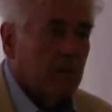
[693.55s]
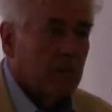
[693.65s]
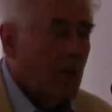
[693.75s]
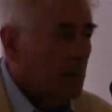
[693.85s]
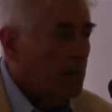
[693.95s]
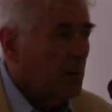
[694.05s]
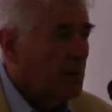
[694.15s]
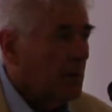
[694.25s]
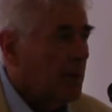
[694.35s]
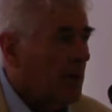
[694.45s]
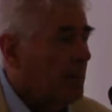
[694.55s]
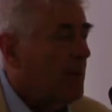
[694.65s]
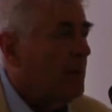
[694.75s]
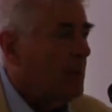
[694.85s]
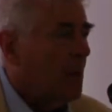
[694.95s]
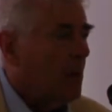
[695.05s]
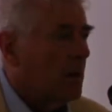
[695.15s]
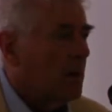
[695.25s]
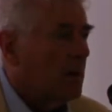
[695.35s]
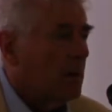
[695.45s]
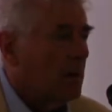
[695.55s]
the output went up even more?